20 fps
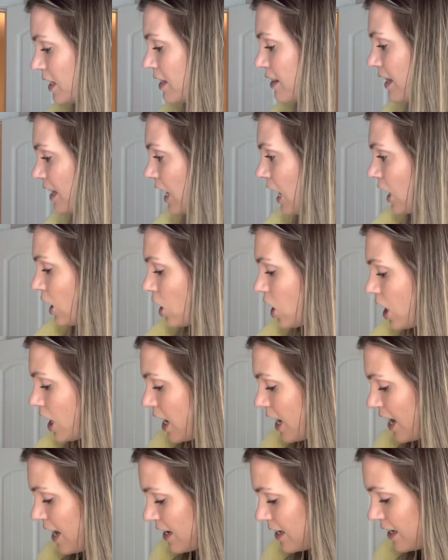Then I
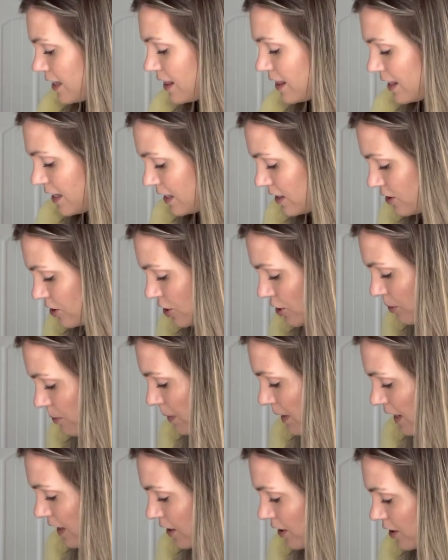got these two
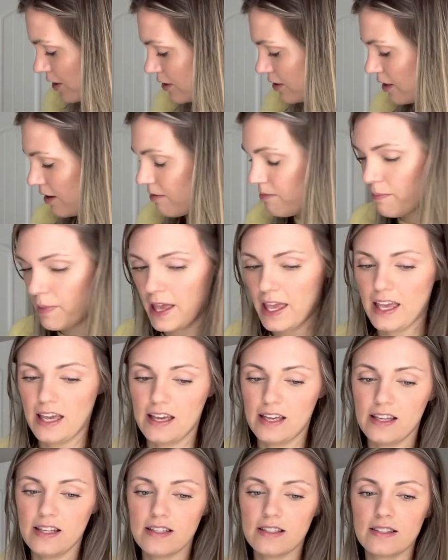pairs of
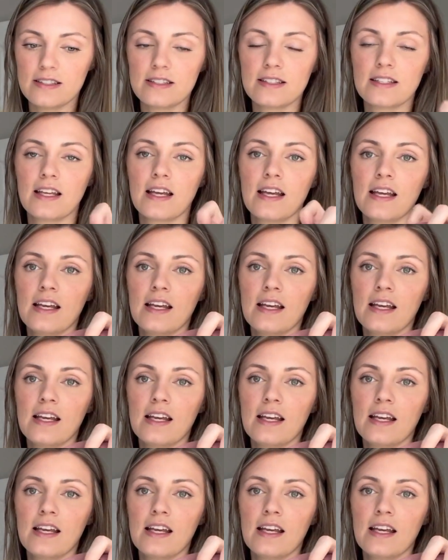pants.